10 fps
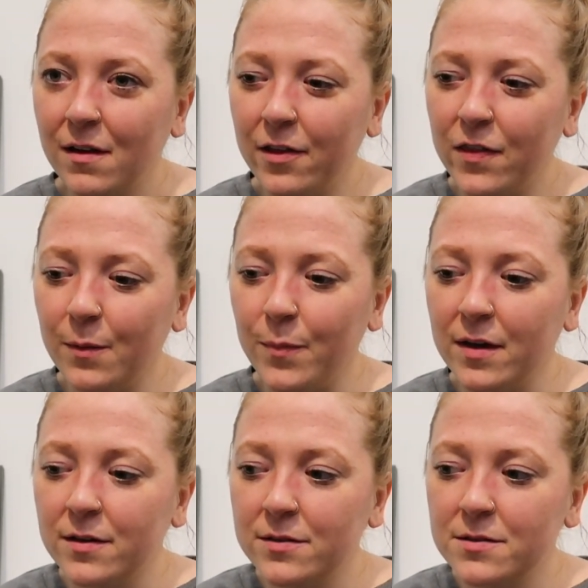I think
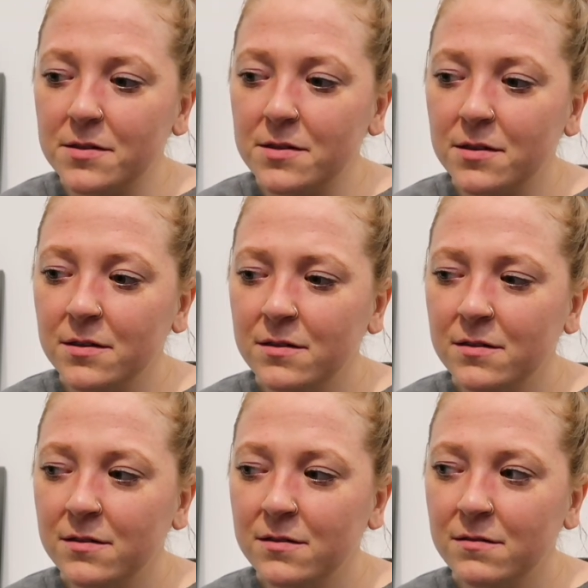because
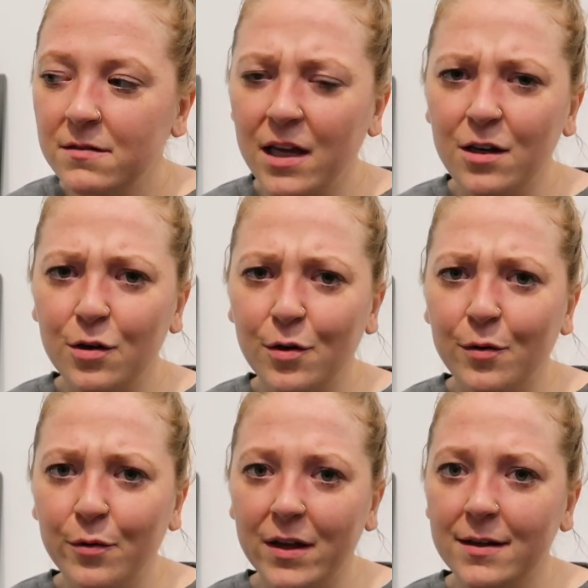they
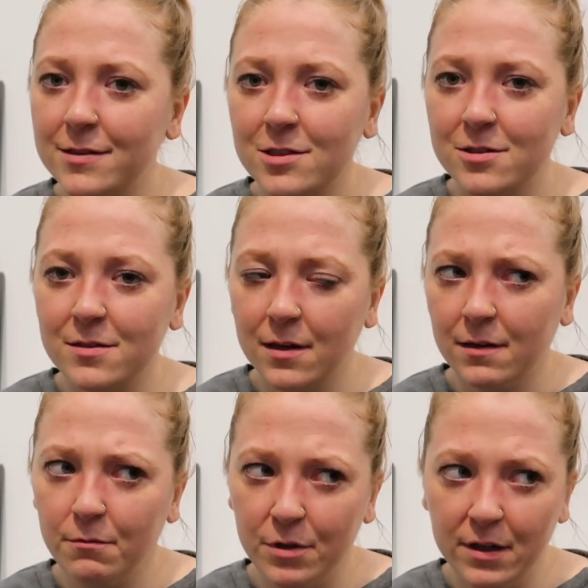know that it's that
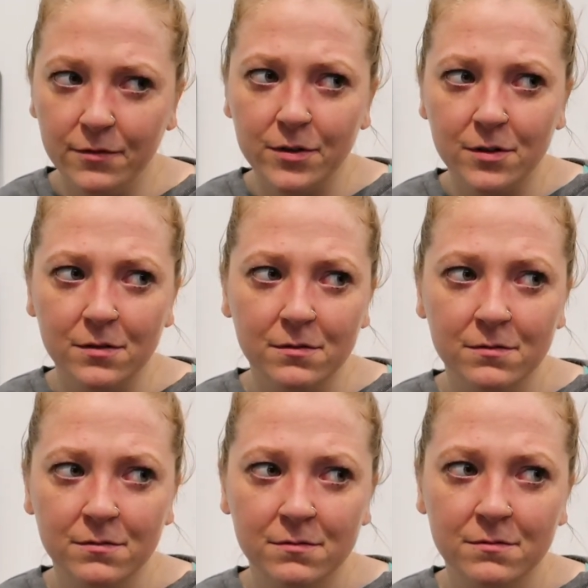I would never
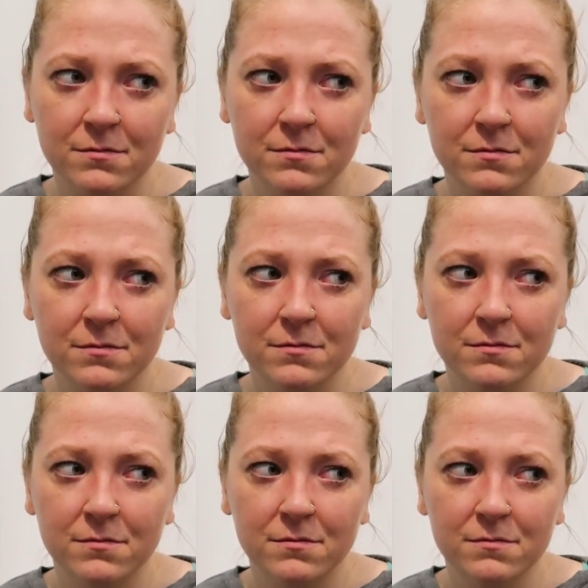
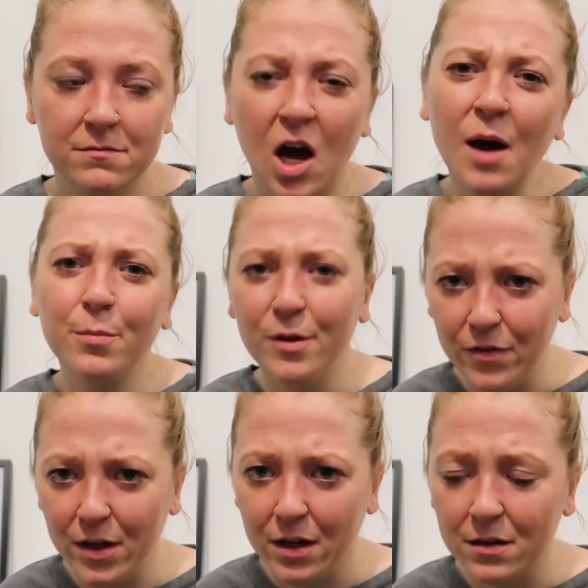not be
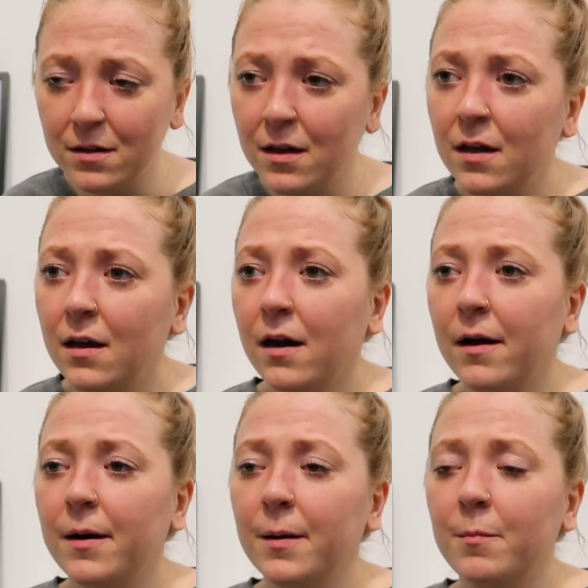vegan.
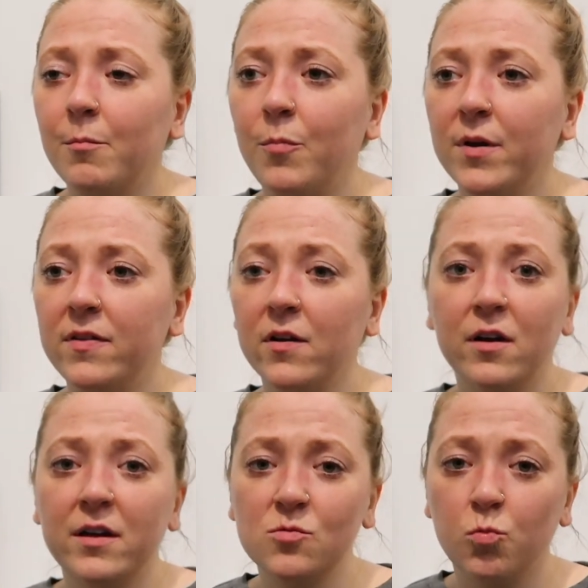Um, but
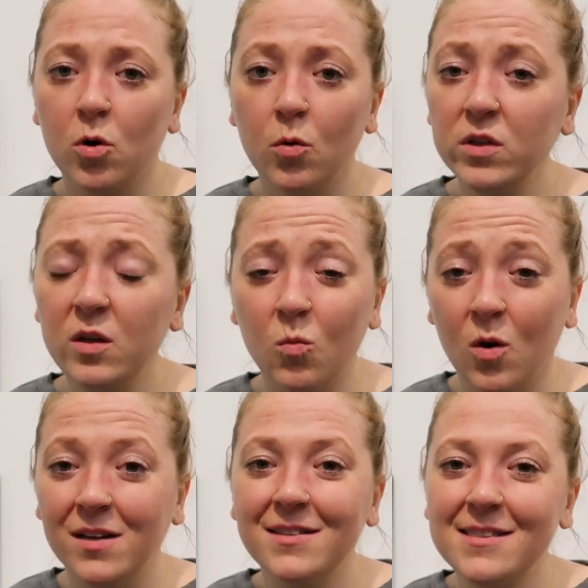there is only
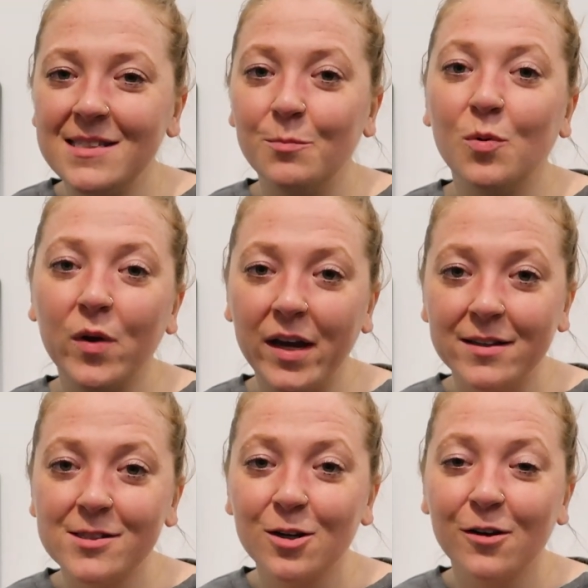one simple
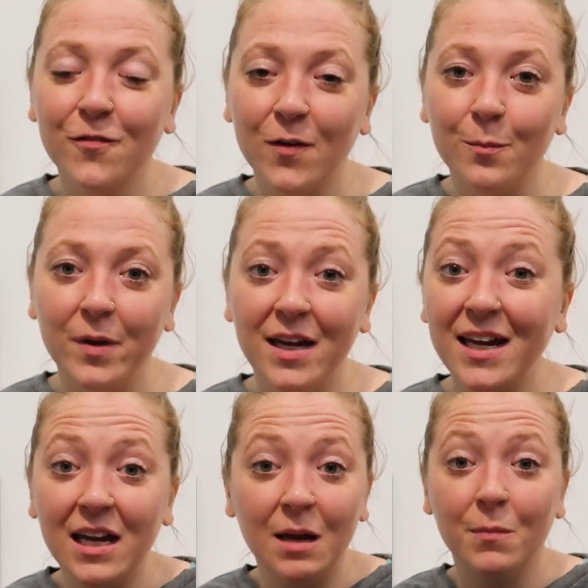answer for
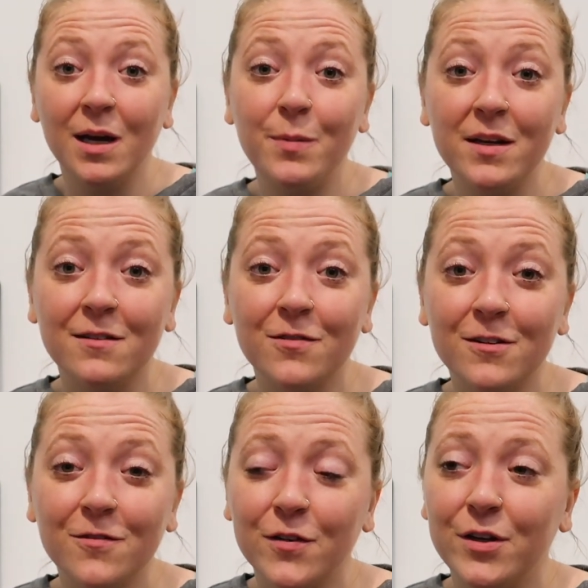me. It might be
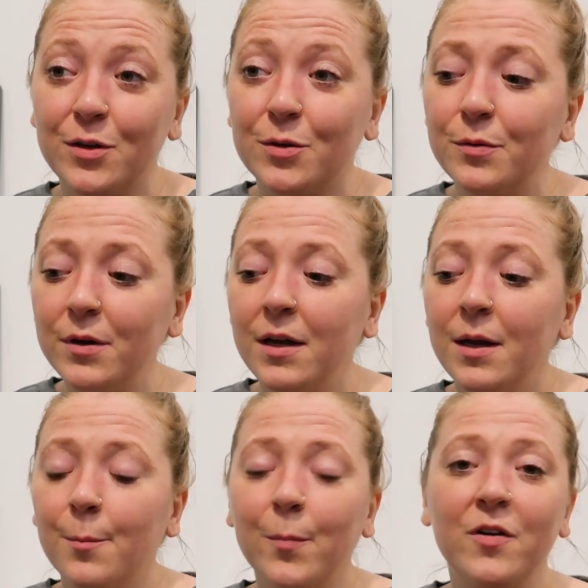different for you,
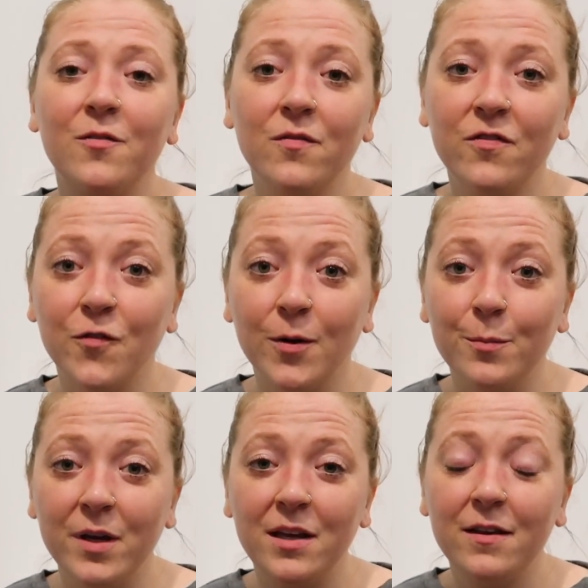but for
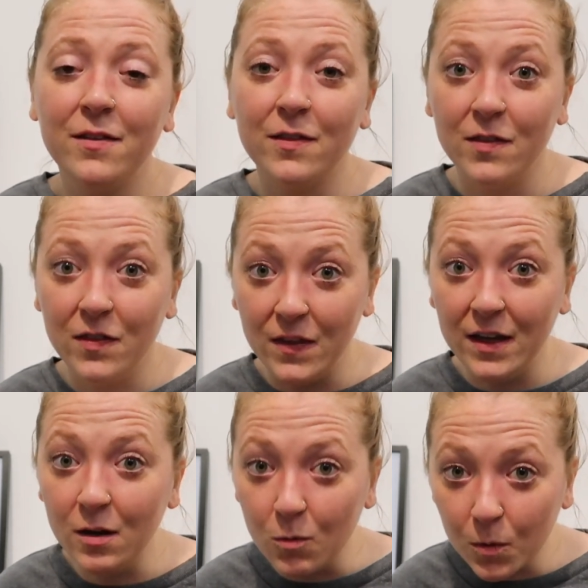me,
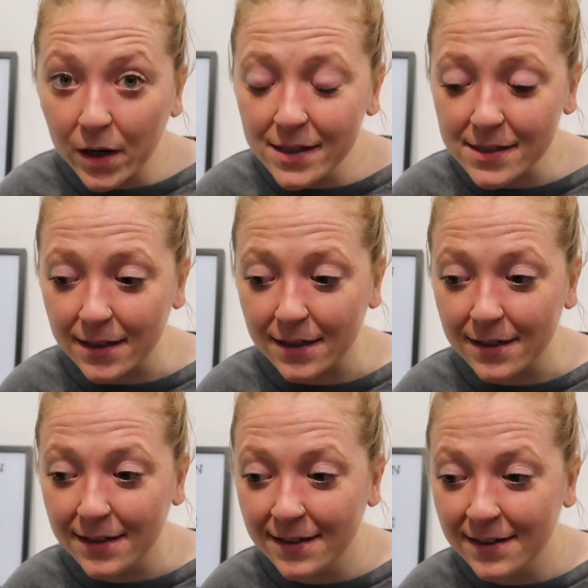the
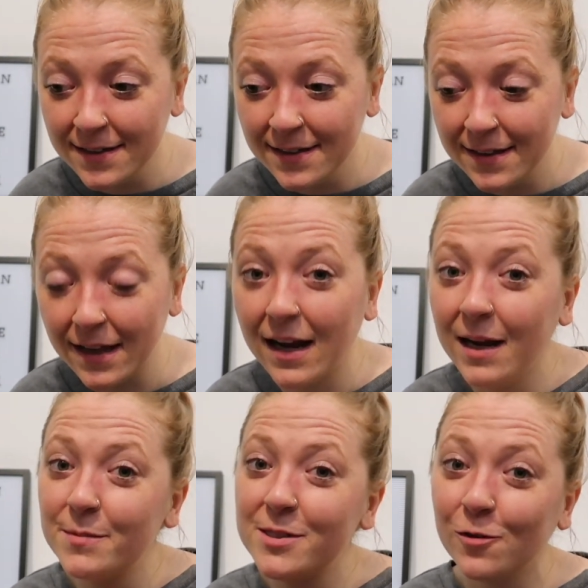reason that I
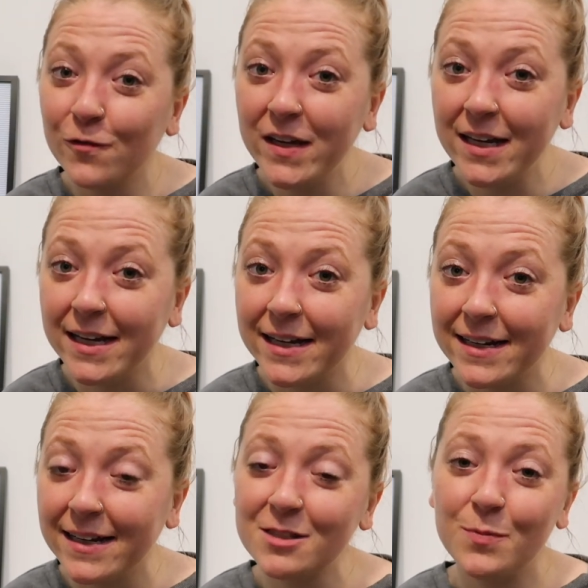am still
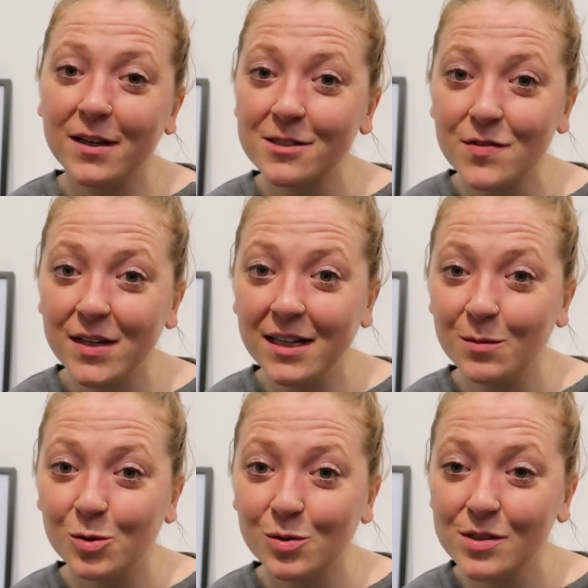vegan is because of the
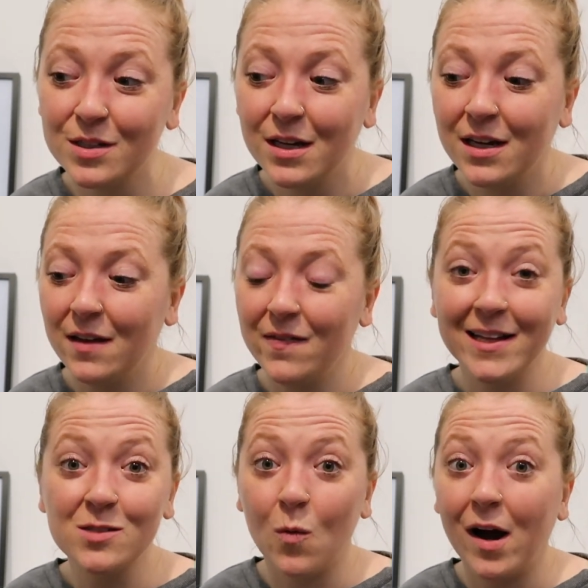animals.
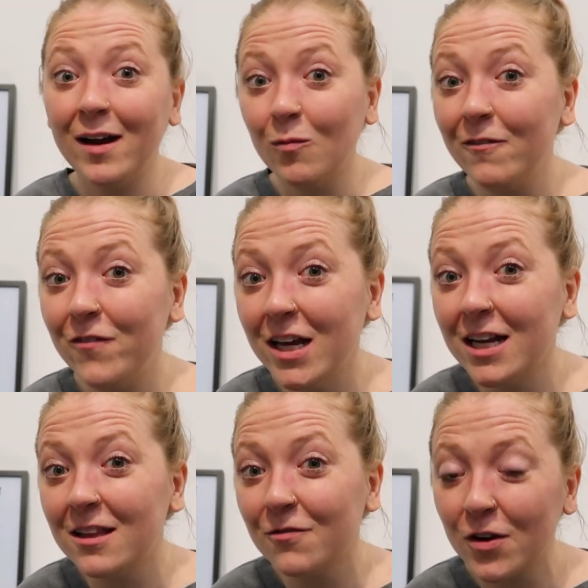That's why I went
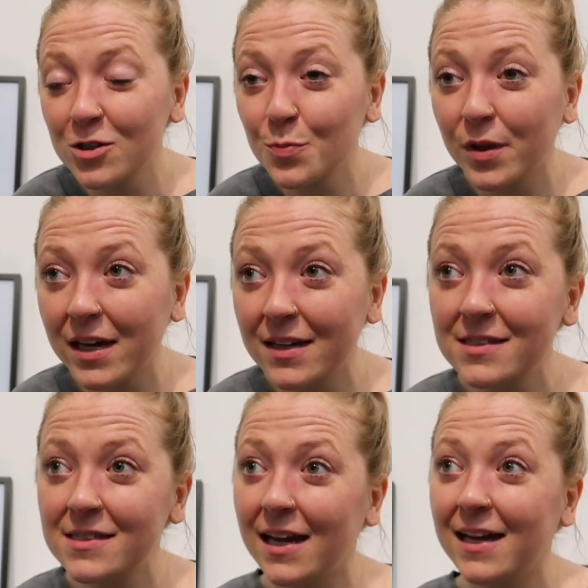vegan in the first
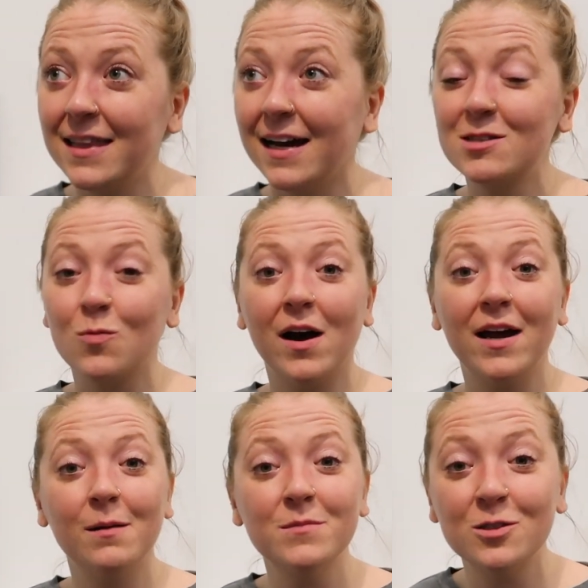place, and that's why
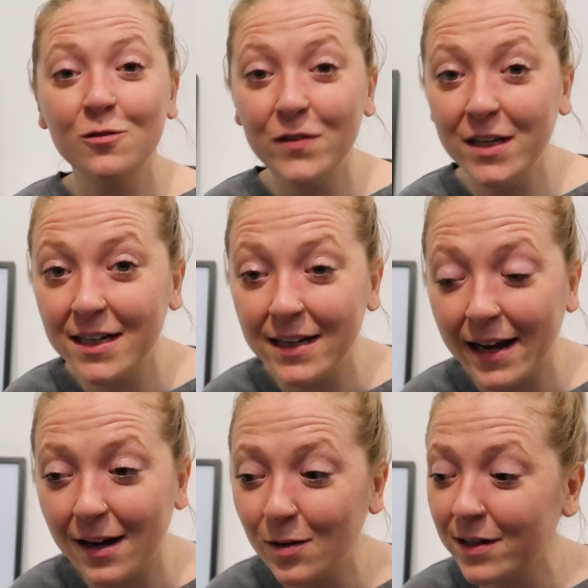I'm still vegan
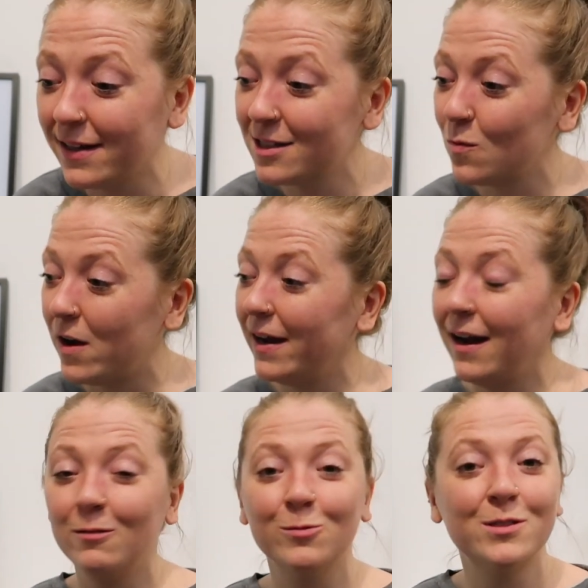now, and that's why
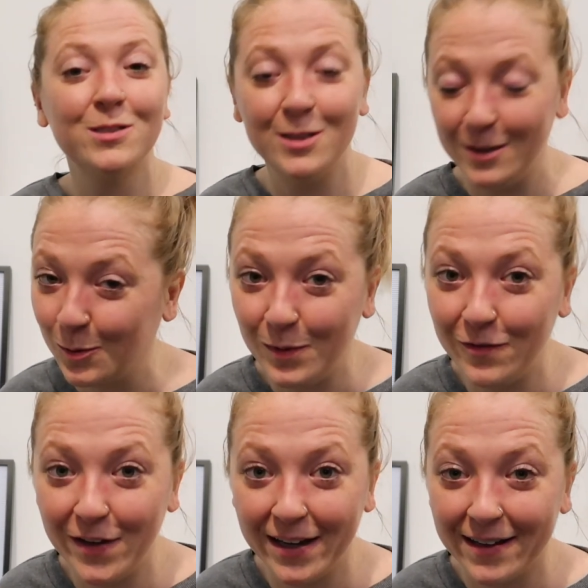I will still be
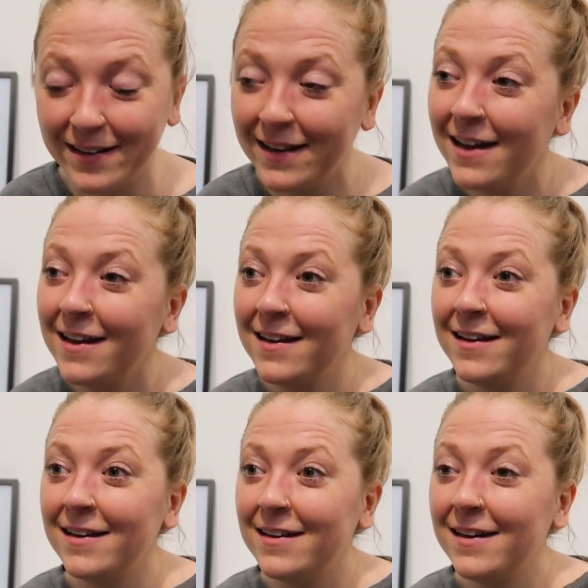vegan
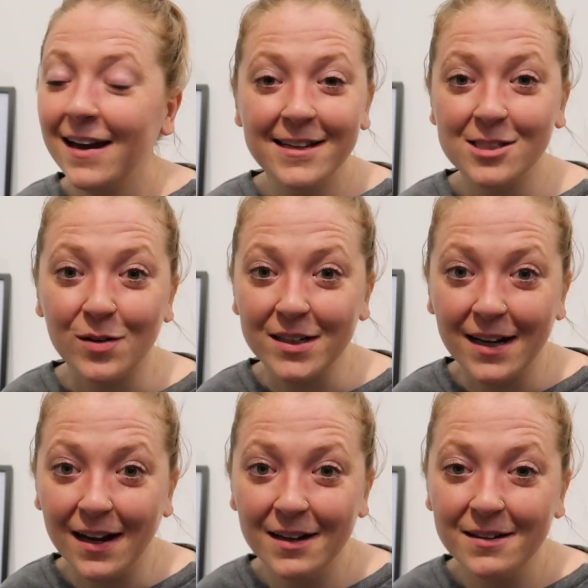until I
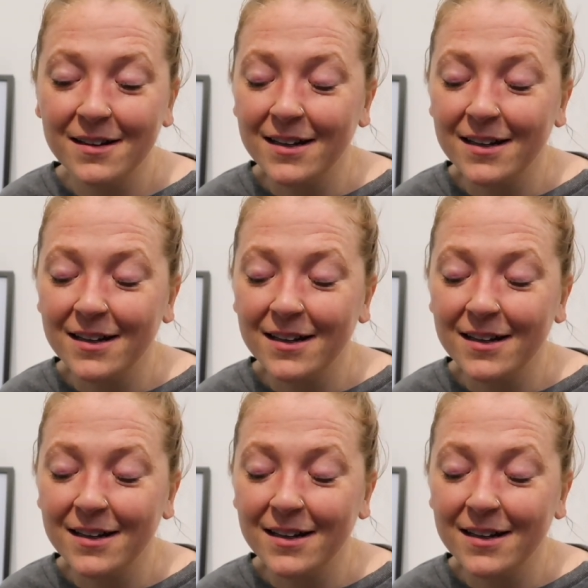die.